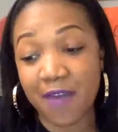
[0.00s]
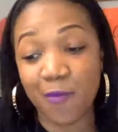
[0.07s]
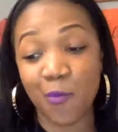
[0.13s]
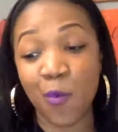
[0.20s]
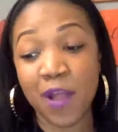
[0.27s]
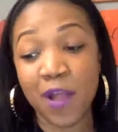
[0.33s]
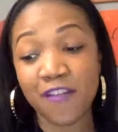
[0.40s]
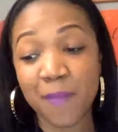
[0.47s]

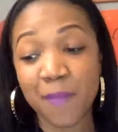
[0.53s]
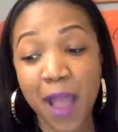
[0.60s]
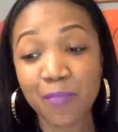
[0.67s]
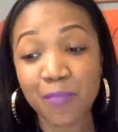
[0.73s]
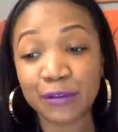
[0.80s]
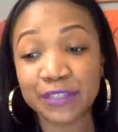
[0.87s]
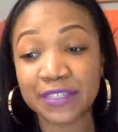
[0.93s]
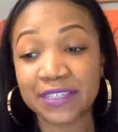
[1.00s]
one of my
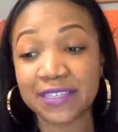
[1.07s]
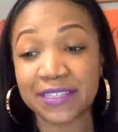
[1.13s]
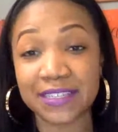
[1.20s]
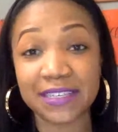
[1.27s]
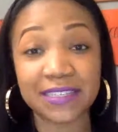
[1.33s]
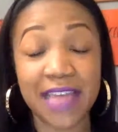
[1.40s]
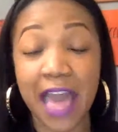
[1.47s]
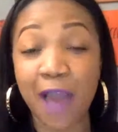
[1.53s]
approaches is
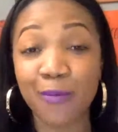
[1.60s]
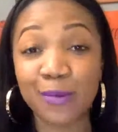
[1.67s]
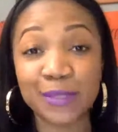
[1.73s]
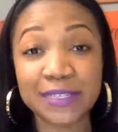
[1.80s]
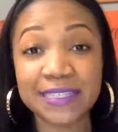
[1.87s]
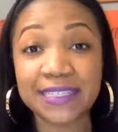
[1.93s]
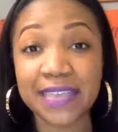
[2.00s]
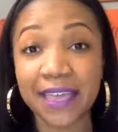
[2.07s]
this, I will
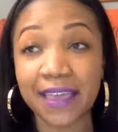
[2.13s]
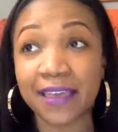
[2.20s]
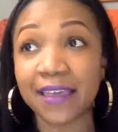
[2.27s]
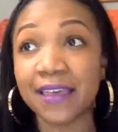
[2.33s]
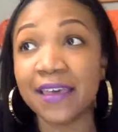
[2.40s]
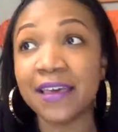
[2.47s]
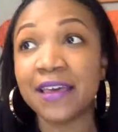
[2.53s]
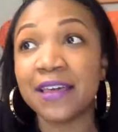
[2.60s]
just say it.
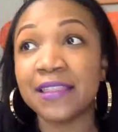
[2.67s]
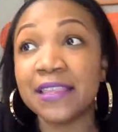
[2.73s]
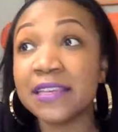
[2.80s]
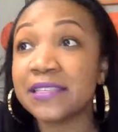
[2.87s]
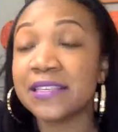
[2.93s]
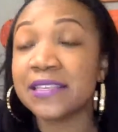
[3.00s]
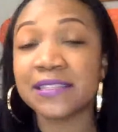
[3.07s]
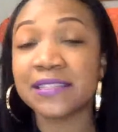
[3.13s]

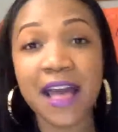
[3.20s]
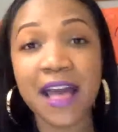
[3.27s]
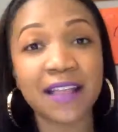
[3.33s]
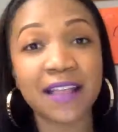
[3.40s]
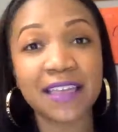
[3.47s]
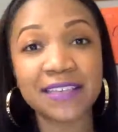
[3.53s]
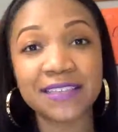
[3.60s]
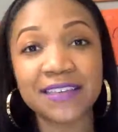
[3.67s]
This is not
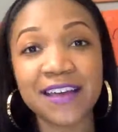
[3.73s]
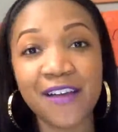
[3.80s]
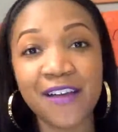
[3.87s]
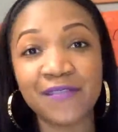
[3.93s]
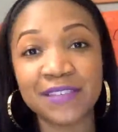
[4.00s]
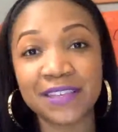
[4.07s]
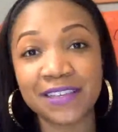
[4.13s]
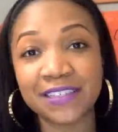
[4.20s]
an easy
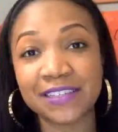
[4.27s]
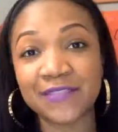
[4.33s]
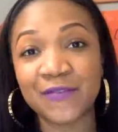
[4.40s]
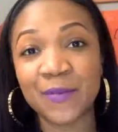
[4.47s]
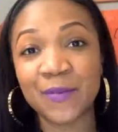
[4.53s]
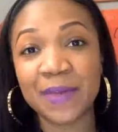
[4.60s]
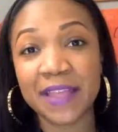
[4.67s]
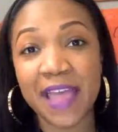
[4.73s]
conversation
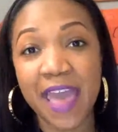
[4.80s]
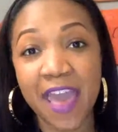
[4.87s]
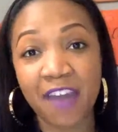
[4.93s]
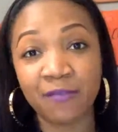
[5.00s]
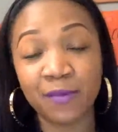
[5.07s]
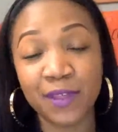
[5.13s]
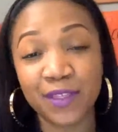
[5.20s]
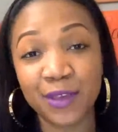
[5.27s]
for me to
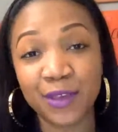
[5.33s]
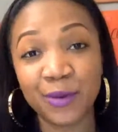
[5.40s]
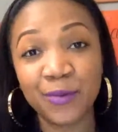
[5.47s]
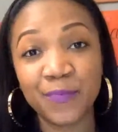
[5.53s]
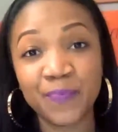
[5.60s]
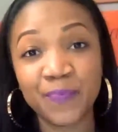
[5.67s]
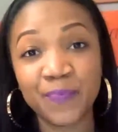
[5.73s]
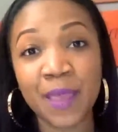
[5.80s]
have with
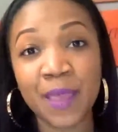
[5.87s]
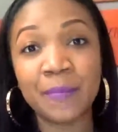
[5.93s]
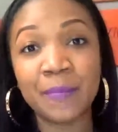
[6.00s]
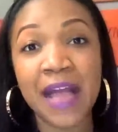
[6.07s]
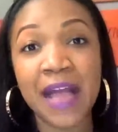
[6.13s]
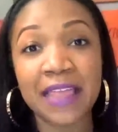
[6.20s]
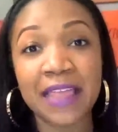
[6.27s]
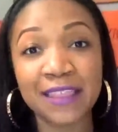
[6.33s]
you, but
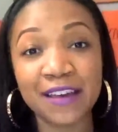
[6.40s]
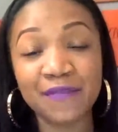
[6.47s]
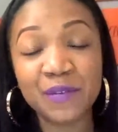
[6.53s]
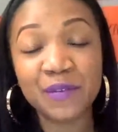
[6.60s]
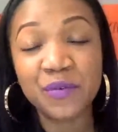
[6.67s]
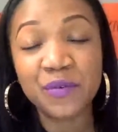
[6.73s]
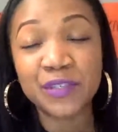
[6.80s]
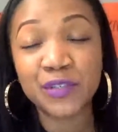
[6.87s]
I love
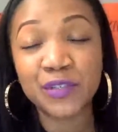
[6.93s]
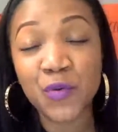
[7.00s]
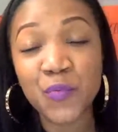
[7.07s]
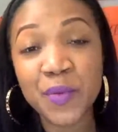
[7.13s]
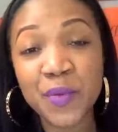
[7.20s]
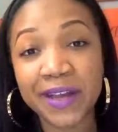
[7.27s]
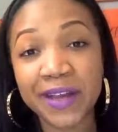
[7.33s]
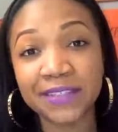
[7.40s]
you so
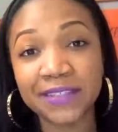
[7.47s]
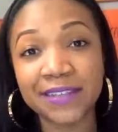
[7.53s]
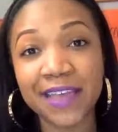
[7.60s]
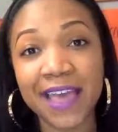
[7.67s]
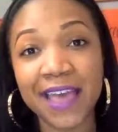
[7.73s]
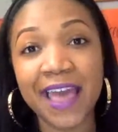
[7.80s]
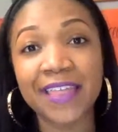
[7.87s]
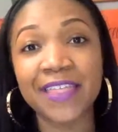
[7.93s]
much
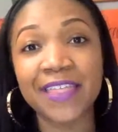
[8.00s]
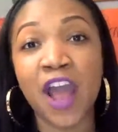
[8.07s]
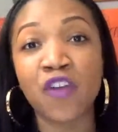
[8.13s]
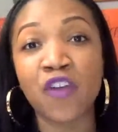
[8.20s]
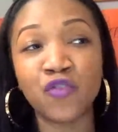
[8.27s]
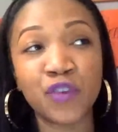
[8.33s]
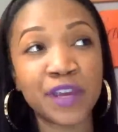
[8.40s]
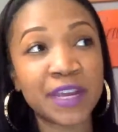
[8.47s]
that I
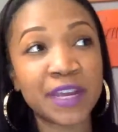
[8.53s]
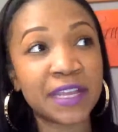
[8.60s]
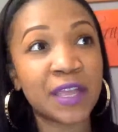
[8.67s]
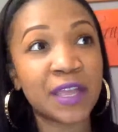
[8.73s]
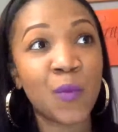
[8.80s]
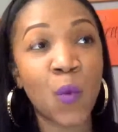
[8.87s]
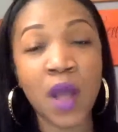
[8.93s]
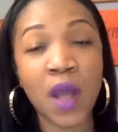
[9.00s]

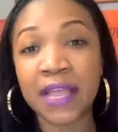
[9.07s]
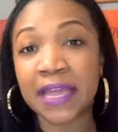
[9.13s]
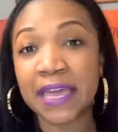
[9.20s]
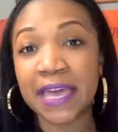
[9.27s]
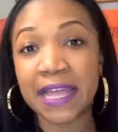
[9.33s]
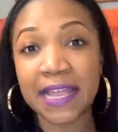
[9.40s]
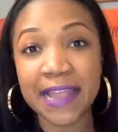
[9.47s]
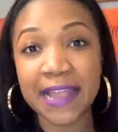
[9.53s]
really want to
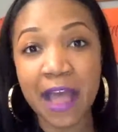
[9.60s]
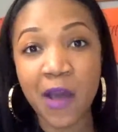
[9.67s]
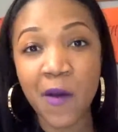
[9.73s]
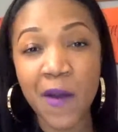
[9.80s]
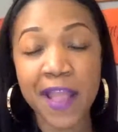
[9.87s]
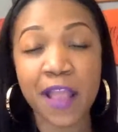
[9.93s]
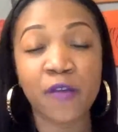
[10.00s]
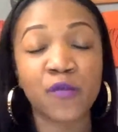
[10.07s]
get it
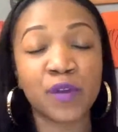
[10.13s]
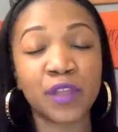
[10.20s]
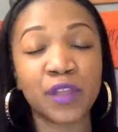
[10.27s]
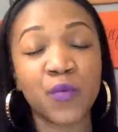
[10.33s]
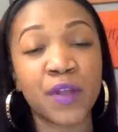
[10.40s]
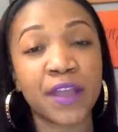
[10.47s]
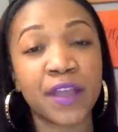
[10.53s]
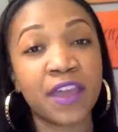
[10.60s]
out and I really
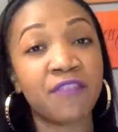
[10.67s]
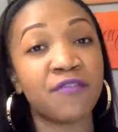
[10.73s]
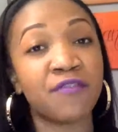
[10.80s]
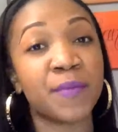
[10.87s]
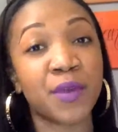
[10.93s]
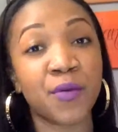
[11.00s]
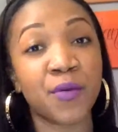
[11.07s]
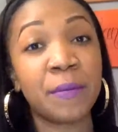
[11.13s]
want to hear
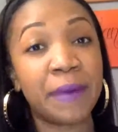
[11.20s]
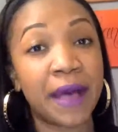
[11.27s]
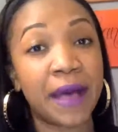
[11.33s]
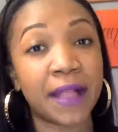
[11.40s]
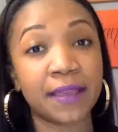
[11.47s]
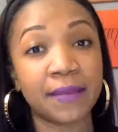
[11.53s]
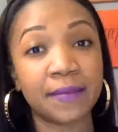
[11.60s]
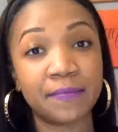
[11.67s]
from you
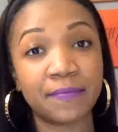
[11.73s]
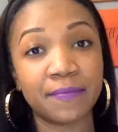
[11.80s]
about it.